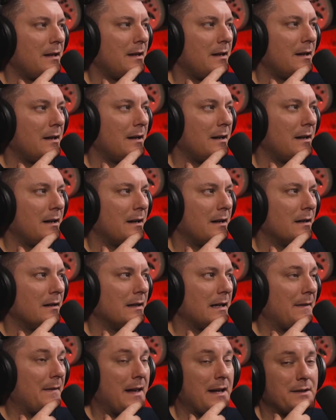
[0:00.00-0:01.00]

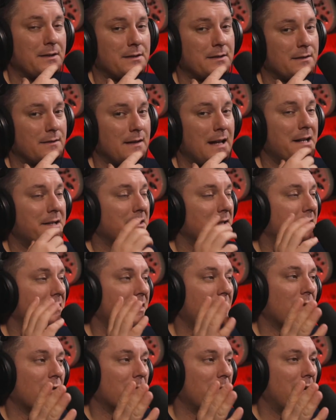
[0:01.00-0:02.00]
And that's a
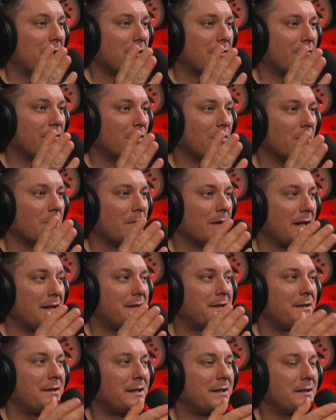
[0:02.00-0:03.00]
stellar microphone, but
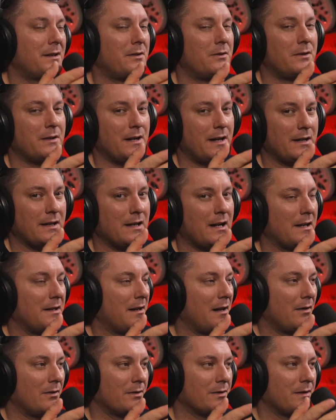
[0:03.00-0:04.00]
that's
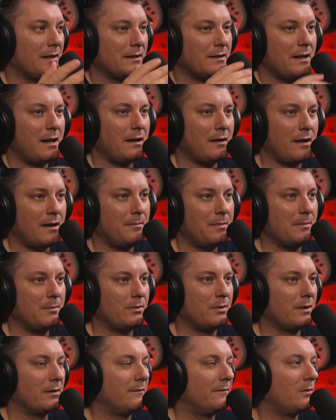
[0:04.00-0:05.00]
$699. Like, not a lot of people
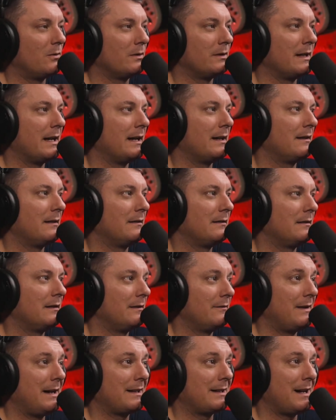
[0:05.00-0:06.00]
can afford that. In
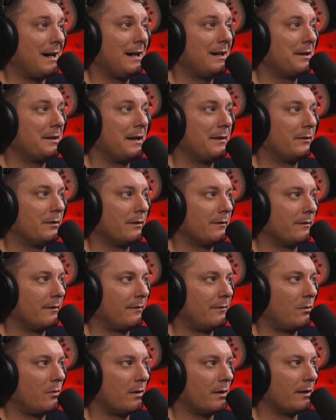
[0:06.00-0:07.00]
fact, I could never have
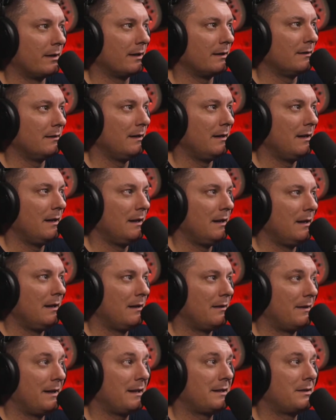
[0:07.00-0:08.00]
afforded it.
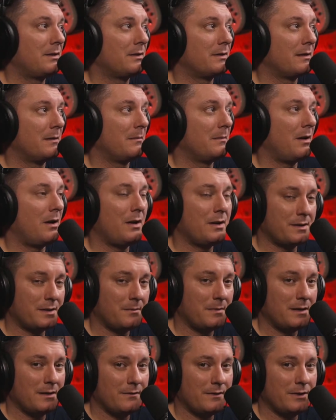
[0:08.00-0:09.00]
Thanks to some awesome
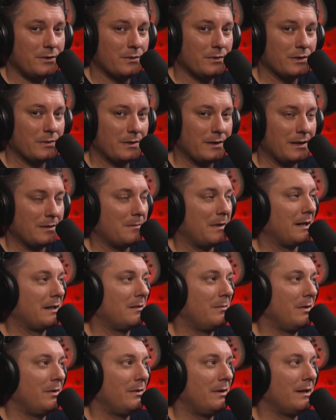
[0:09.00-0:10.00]
individuals within my
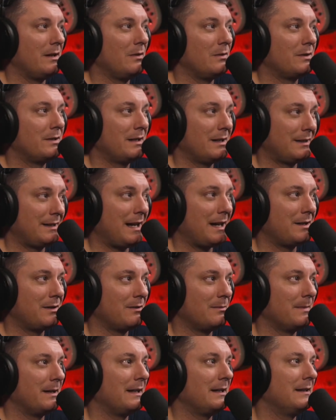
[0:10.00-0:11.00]
community who sent that to
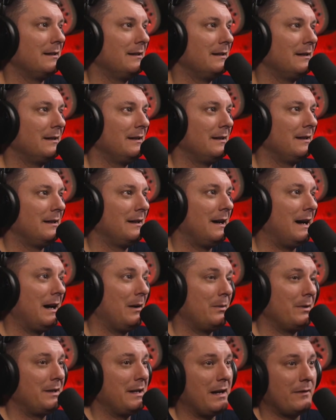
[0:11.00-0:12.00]
me, I
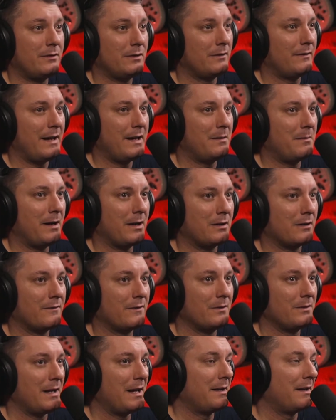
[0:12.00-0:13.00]
would never have had a microphone
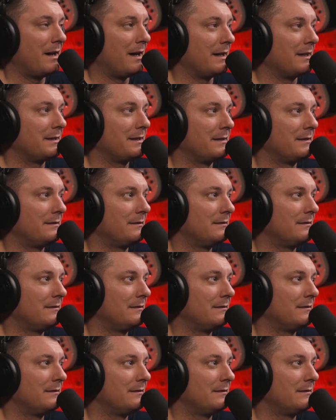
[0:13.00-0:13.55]
that nice.